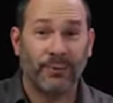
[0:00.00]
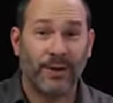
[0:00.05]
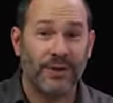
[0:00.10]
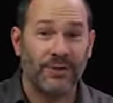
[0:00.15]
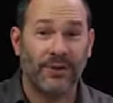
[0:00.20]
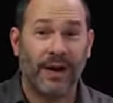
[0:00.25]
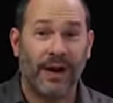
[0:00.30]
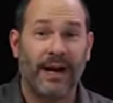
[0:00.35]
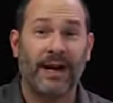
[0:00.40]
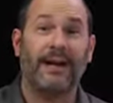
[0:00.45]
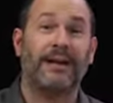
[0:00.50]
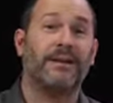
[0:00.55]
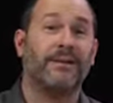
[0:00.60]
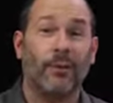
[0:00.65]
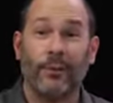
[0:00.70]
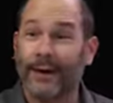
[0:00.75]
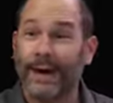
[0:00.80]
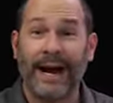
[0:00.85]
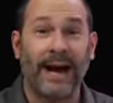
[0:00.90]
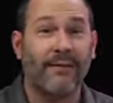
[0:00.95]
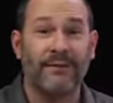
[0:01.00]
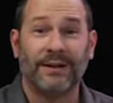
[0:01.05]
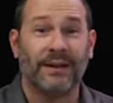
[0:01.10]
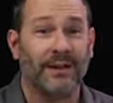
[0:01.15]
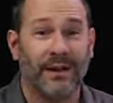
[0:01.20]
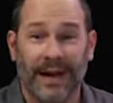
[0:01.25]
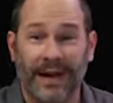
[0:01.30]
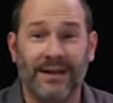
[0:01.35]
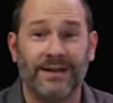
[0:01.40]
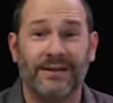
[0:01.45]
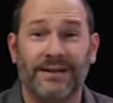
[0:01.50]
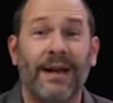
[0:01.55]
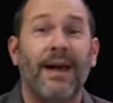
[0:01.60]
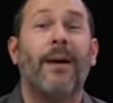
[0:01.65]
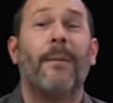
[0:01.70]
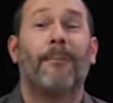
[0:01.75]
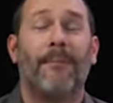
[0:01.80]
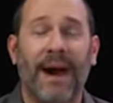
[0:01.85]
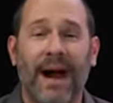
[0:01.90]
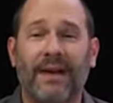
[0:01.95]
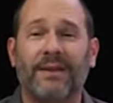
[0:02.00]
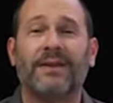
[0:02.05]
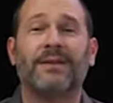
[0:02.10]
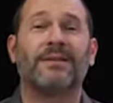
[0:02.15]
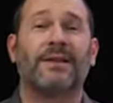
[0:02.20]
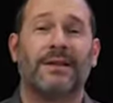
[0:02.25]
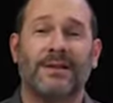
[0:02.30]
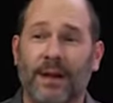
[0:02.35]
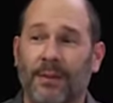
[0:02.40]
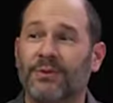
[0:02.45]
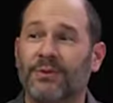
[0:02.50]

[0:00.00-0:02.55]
Raise your hand. It's only half the class. Math is a subject.